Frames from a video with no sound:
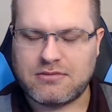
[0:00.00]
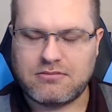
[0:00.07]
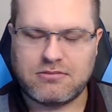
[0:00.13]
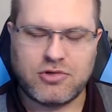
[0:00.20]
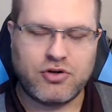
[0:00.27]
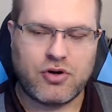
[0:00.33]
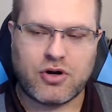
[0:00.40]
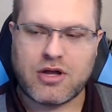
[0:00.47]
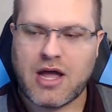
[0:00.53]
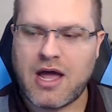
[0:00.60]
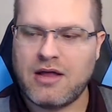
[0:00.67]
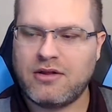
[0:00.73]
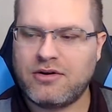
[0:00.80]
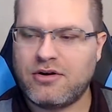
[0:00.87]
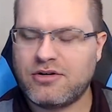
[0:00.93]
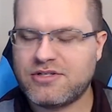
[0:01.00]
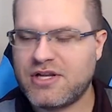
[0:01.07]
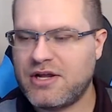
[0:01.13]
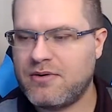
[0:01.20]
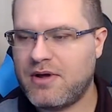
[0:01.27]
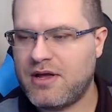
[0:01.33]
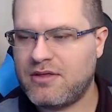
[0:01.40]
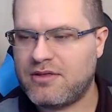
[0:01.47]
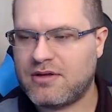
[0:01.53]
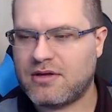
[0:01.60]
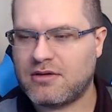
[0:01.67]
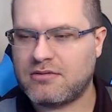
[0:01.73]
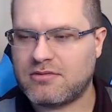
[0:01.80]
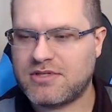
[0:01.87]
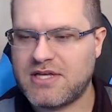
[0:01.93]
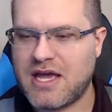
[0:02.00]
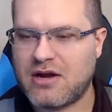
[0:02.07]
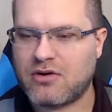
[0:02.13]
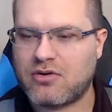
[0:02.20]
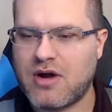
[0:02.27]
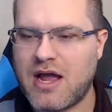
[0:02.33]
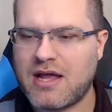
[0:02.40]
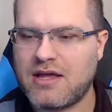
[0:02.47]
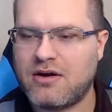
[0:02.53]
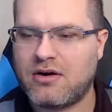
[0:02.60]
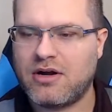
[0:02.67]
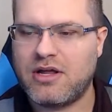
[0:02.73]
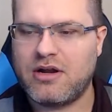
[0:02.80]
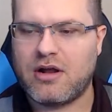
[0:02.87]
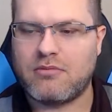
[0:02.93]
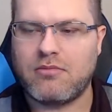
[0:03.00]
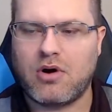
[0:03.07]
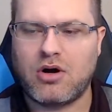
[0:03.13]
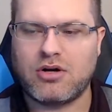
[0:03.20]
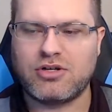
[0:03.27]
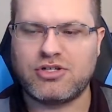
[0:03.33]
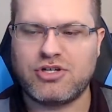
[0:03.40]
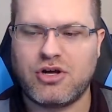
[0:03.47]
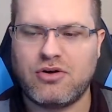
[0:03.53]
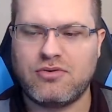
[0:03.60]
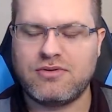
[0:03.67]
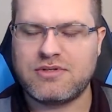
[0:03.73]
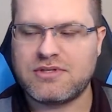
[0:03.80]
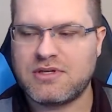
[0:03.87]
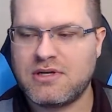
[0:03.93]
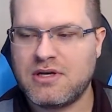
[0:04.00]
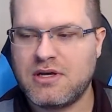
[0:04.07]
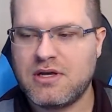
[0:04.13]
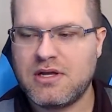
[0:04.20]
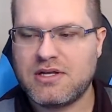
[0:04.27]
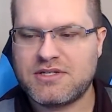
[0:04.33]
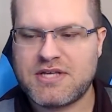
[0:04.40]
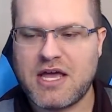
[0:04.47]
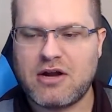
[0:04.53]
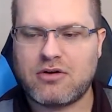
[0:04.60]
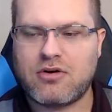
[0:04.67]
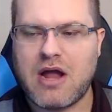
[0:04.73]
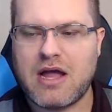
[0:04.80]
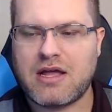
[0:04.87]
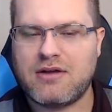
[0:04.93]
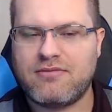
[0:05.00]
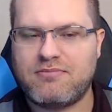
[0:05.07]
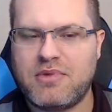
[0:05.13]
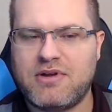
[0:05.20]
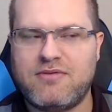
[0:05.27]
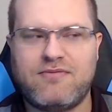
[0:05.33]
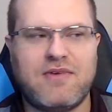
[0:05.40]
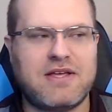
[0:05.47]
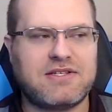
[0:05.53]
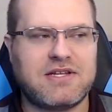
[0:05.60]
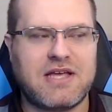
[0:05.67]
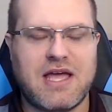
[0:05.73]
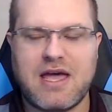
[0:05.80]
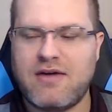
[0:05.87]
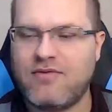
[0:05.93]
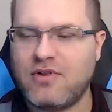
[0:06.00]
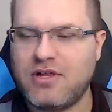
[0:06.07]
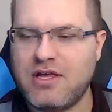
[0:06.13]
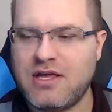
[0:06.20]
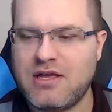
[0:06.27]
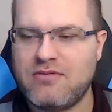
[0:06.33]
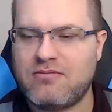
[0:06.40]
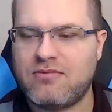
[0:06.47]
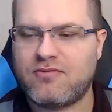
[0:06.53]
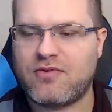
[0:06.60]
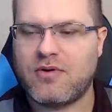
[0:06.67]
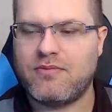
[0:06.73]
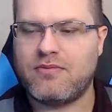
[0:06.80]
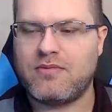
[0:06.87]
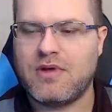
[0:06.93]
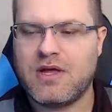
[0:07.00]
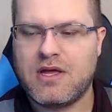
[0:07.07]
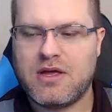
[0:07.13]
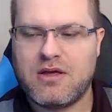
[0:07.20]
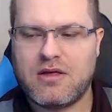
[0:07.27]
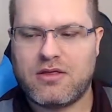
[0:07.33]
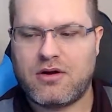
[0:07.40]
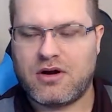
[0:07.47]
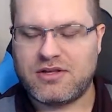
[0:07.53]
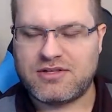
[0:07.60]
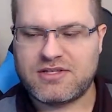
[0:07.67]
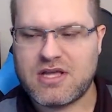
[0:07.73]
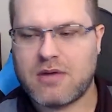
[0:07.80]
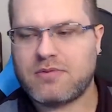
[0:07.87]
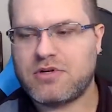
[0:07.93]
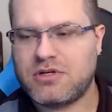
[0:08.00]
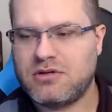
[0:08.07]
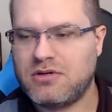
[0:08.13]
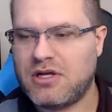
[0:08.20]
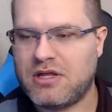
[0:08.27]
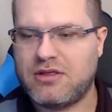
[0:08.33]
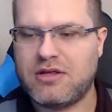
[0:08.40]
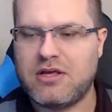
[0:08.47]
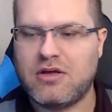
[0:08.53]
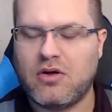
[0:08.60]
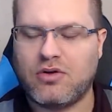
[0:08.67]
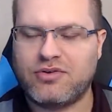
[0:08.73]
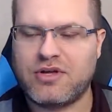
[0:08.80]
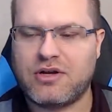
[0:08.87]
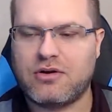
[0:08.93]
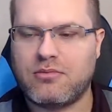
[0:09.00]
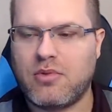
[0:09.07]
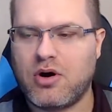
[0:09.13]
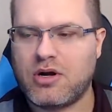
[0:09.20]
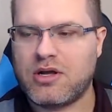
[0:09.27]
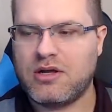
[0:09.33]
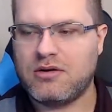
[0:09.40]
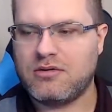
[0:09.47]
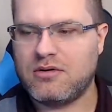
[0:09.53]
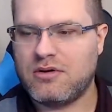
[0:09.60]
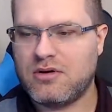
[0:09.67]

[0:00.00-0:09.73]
New York Islanders anyway. The Seattle Kraken are in on Martin Jones. Seattle Kraken have been investing heavily from their inception in the goaltender market.